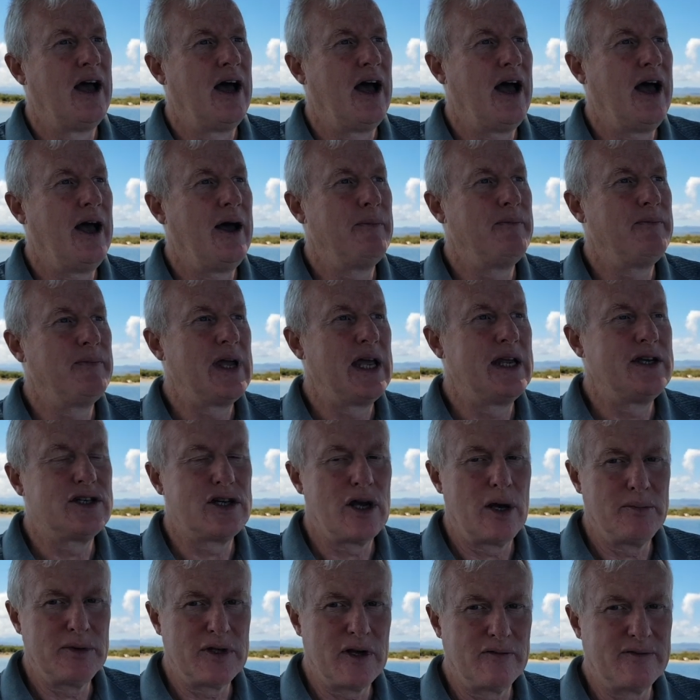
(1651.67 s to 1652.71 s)
Um, in
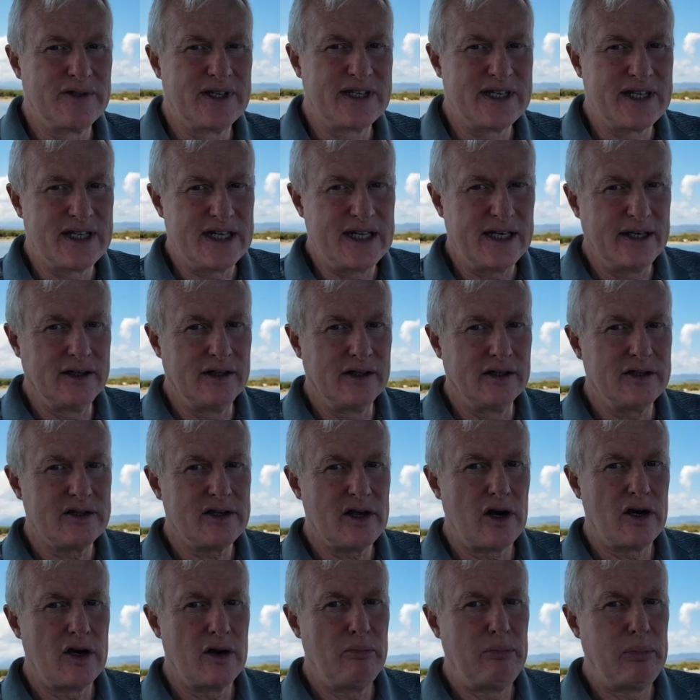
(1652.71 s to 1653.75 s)
terms of skills
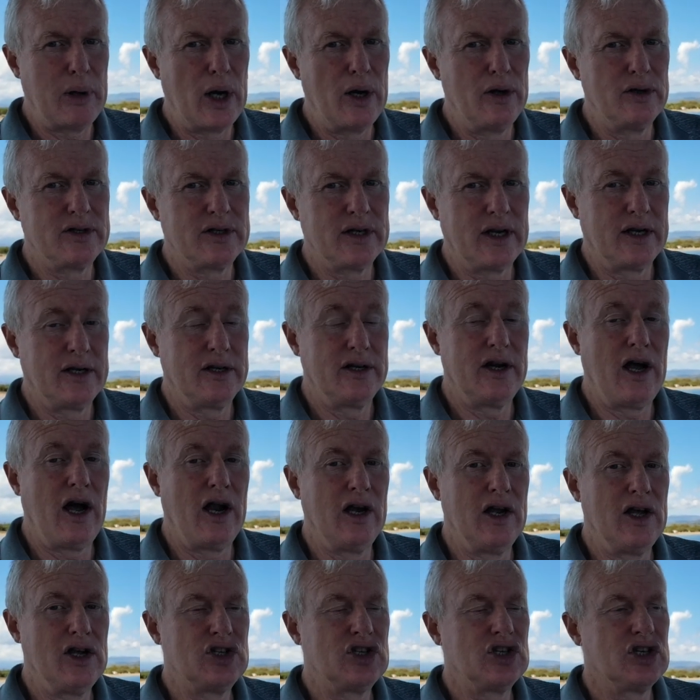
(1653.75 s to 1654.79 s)
on a boat and
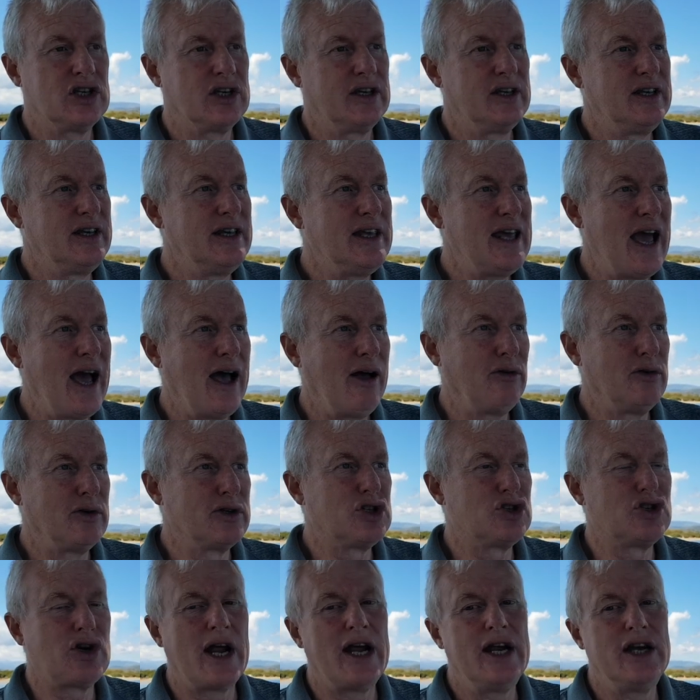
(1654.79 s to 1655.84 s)
knowledge, yeah, I will
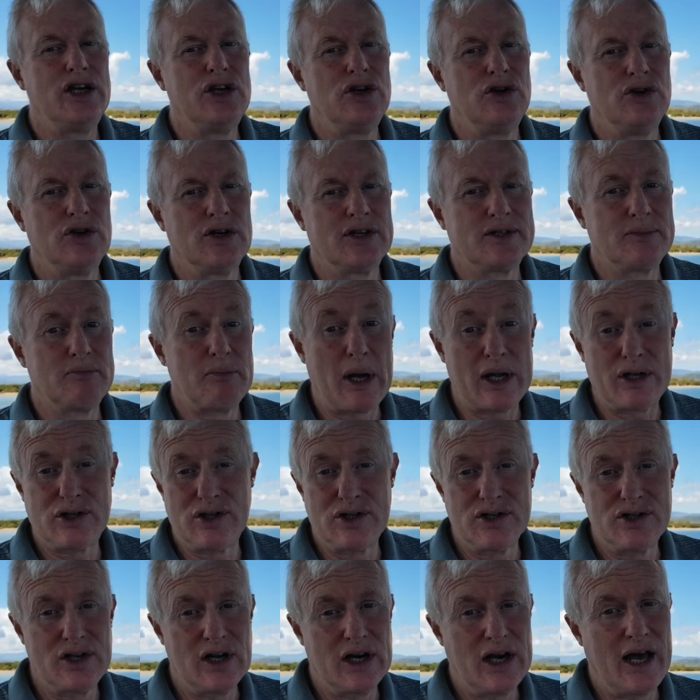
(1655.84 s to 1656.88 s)
train you as much
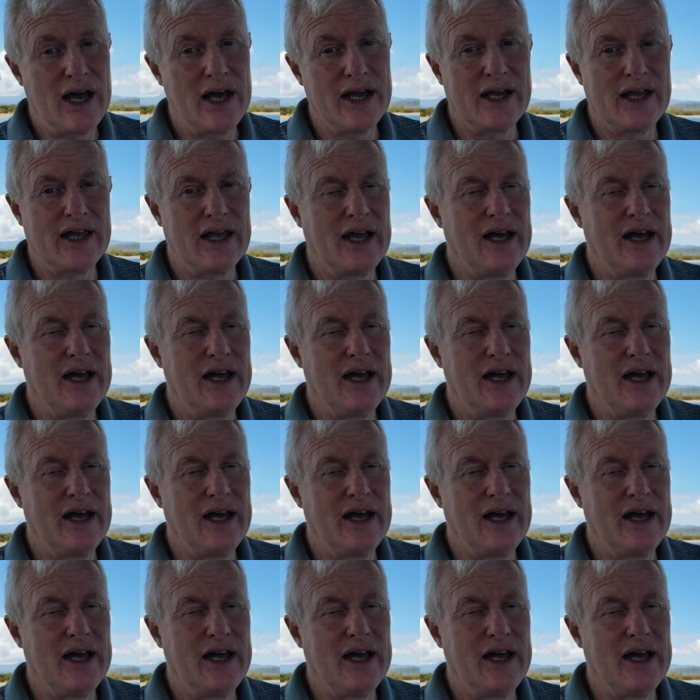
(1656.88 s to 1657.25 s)
as you like.